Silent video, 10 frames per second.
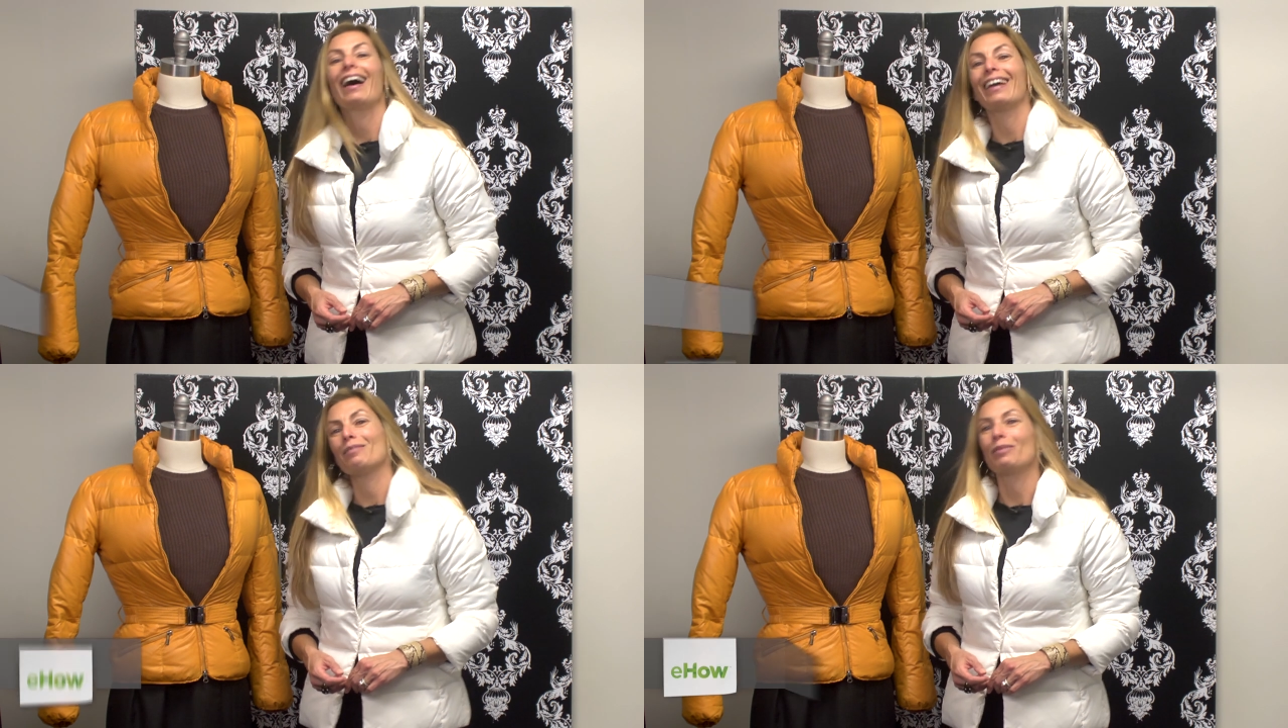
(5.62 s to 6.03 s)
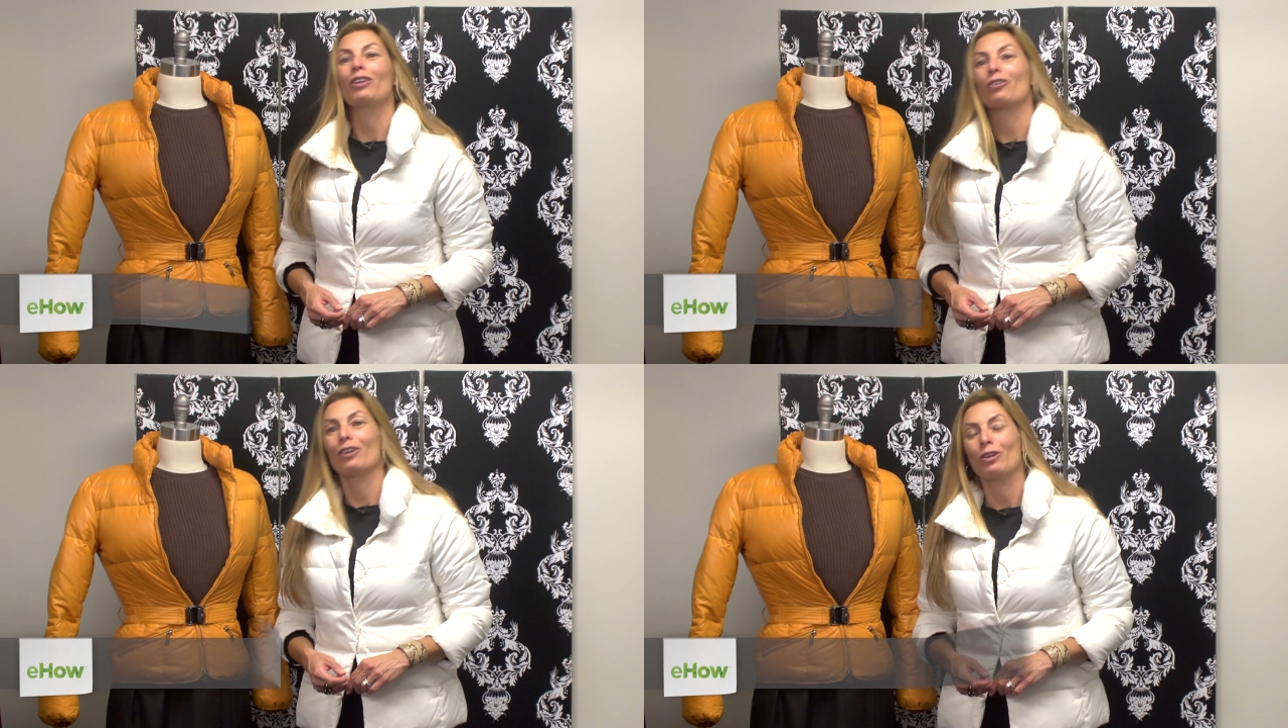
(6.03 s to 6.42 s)
Hi, I'm
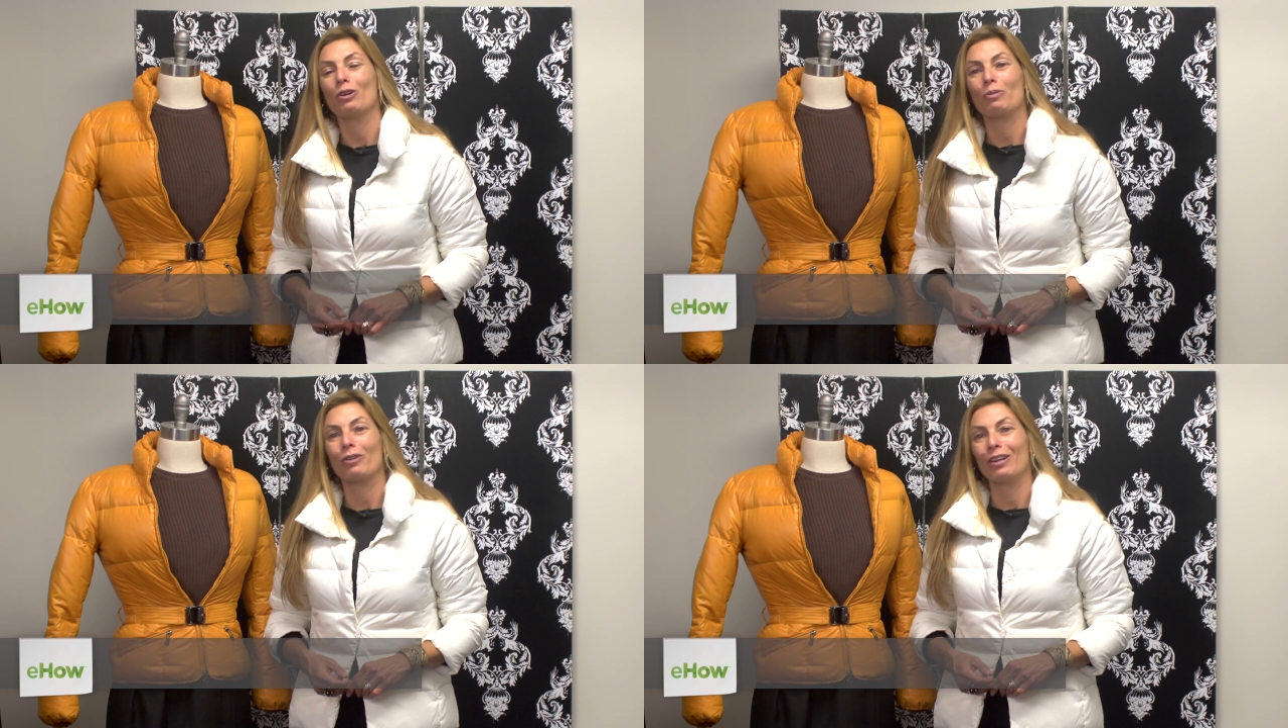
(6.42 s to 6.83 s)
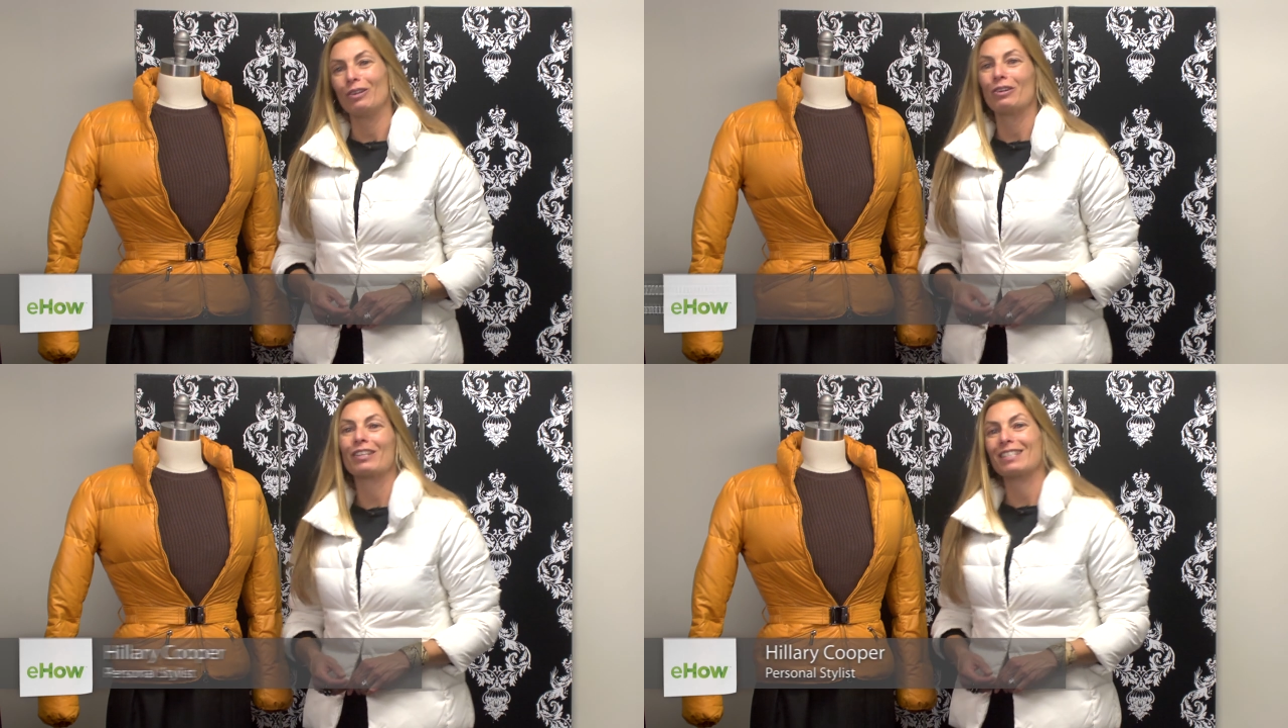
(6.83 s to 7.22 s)
Hillary Cooper, a
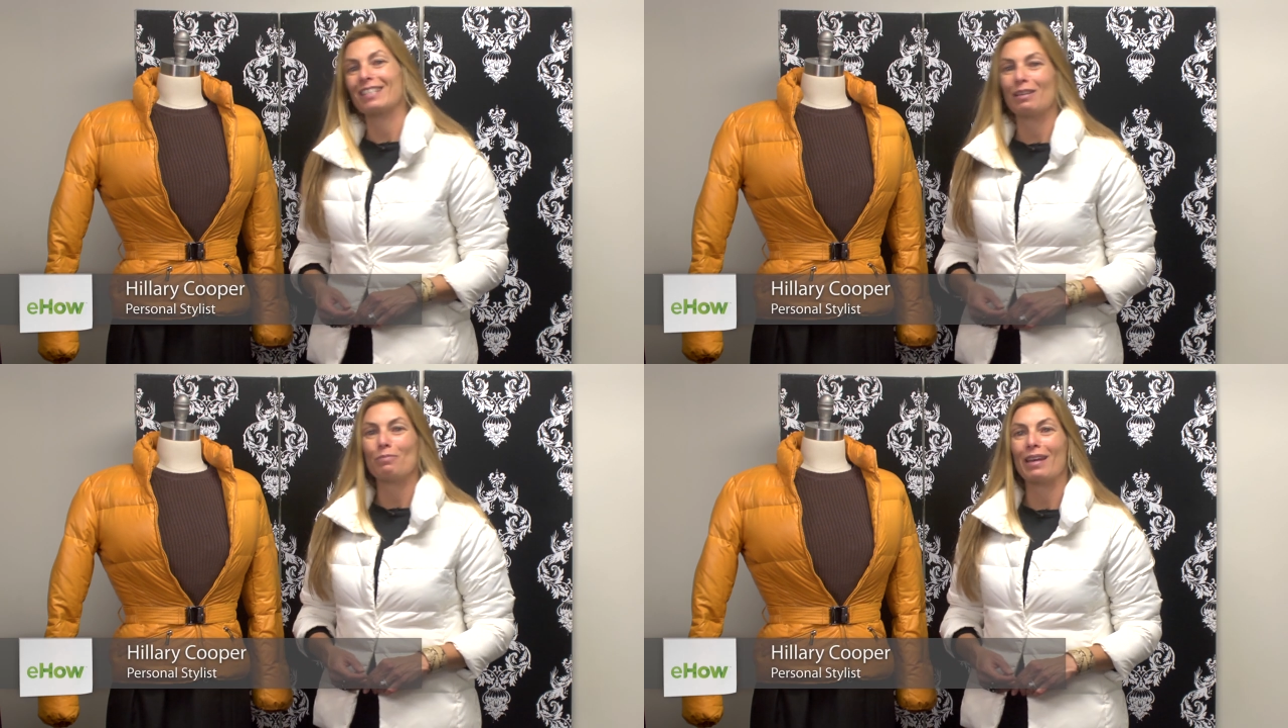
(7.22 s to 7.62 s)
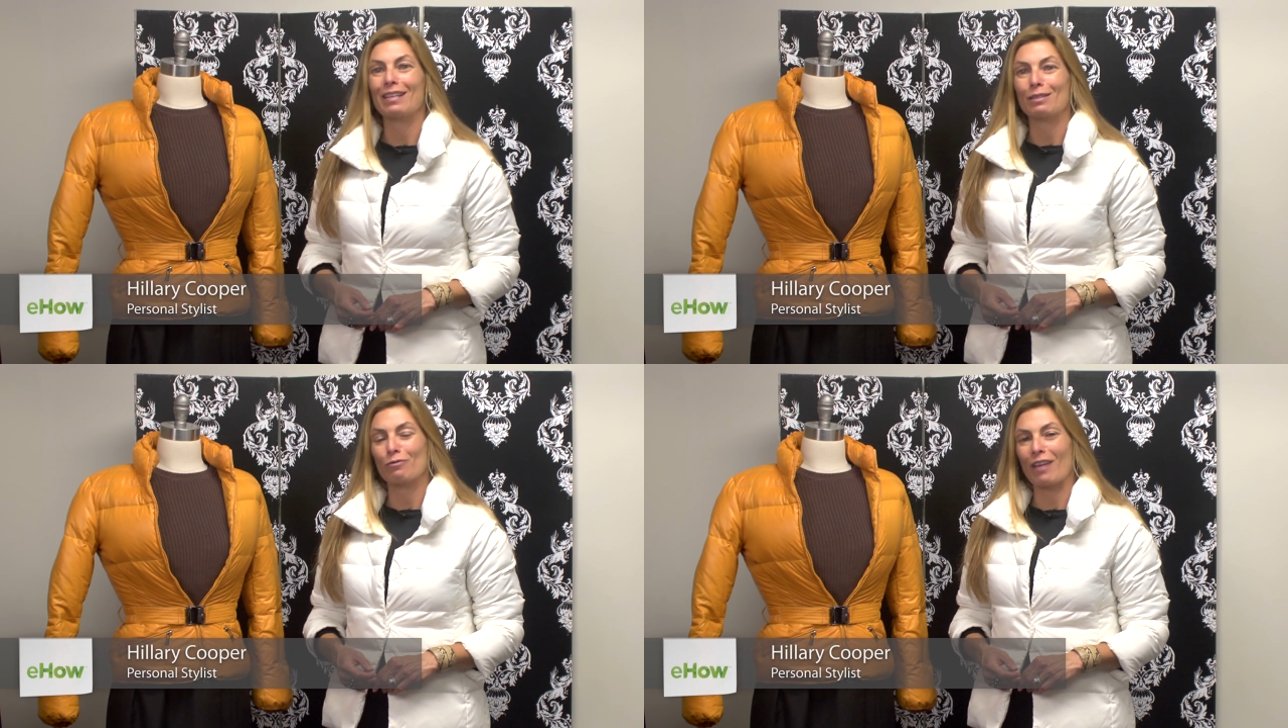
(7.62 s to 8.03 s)
New York City
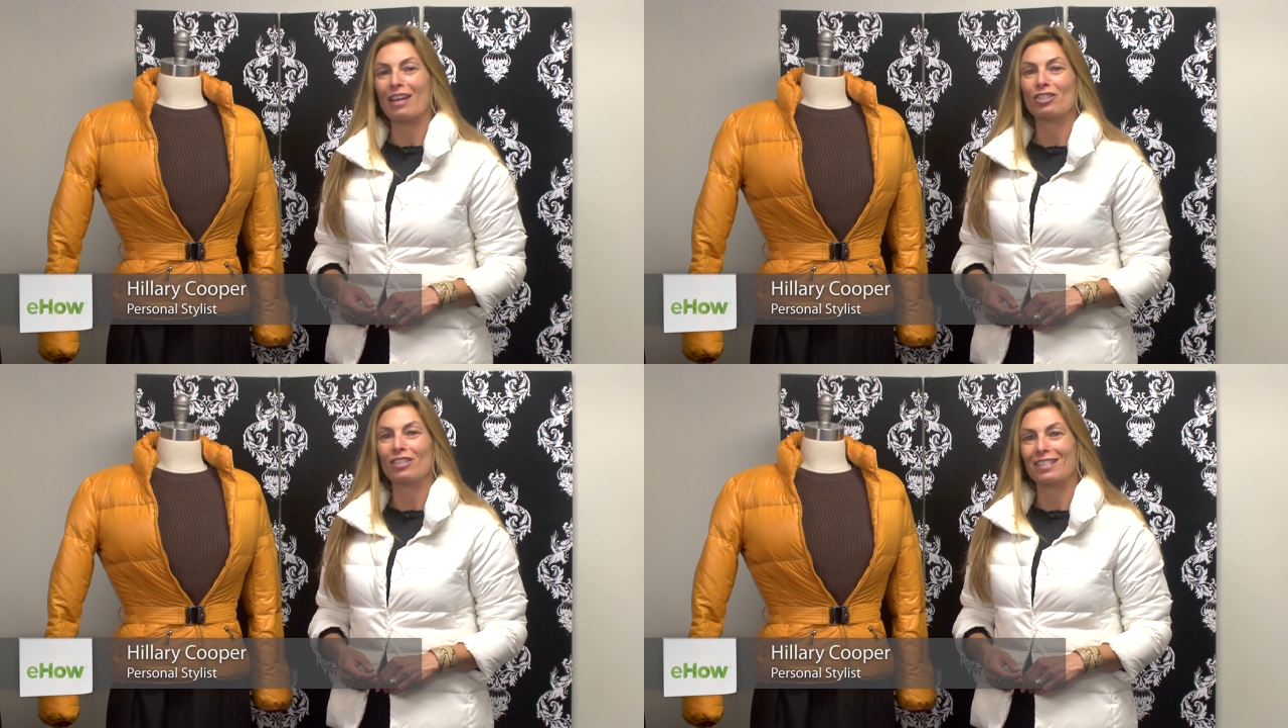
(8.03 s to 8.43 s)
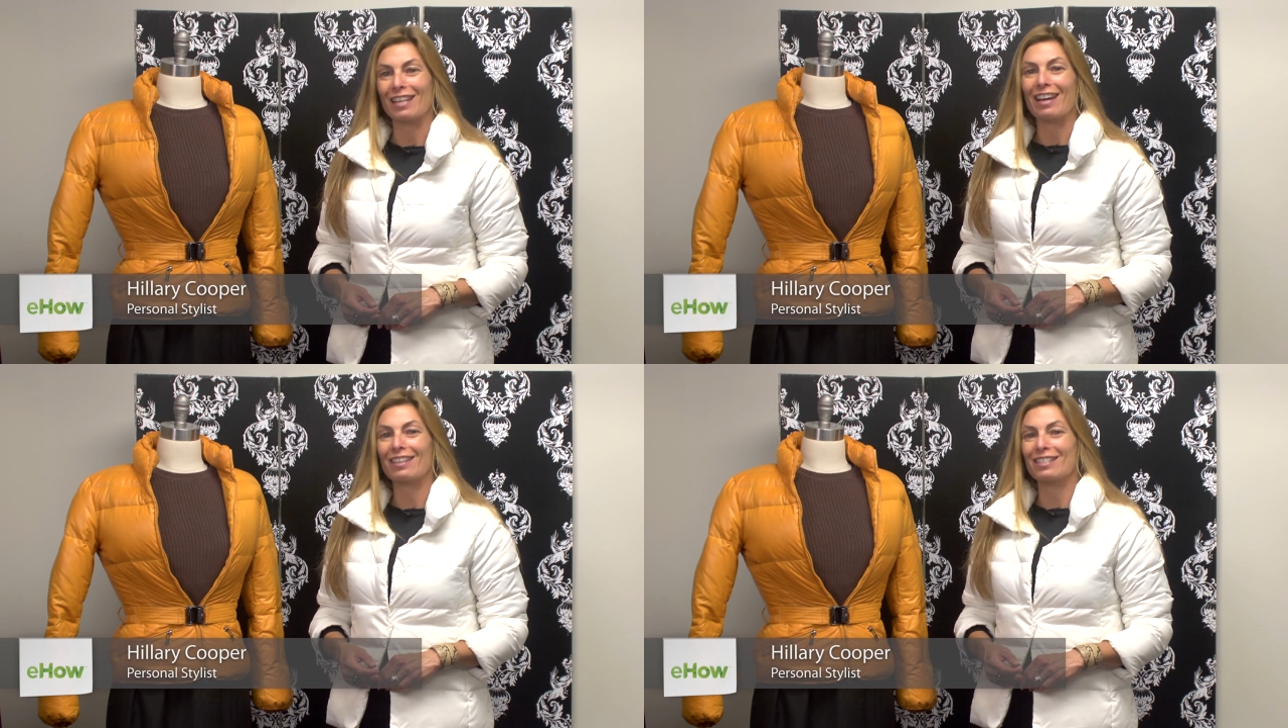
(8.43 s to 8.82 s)
based fashion
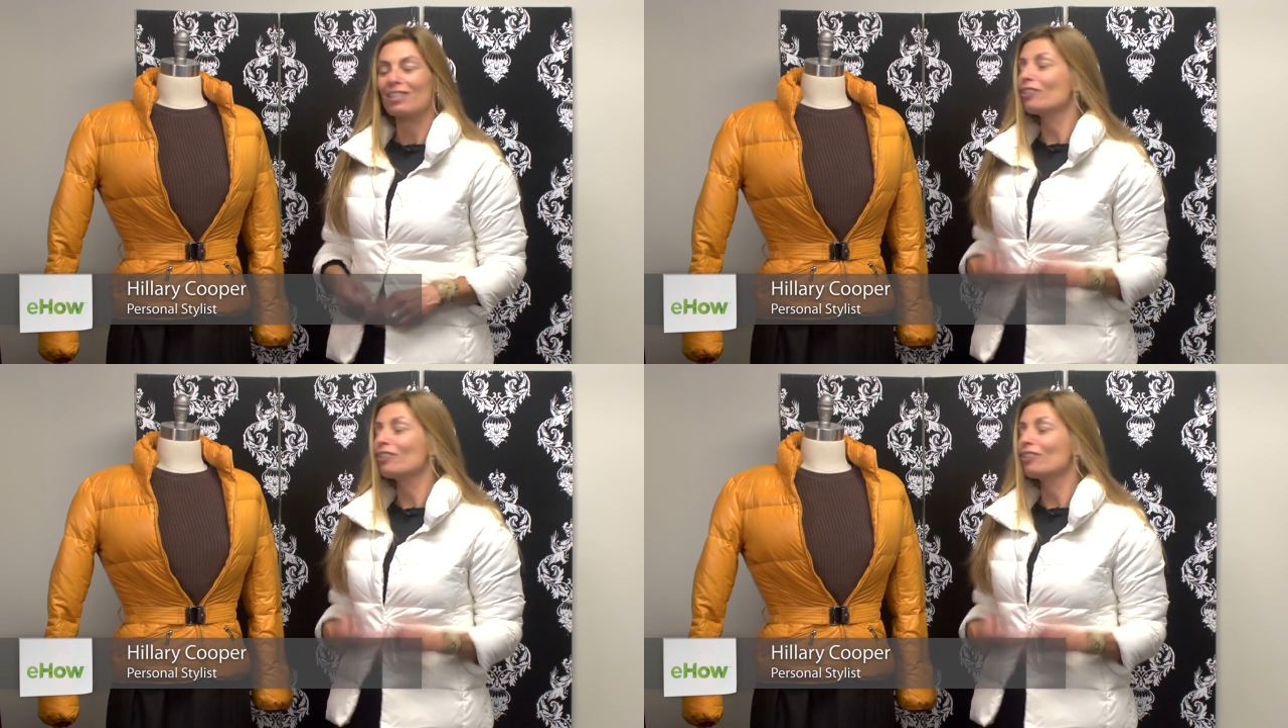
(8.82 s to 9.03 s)
stylist,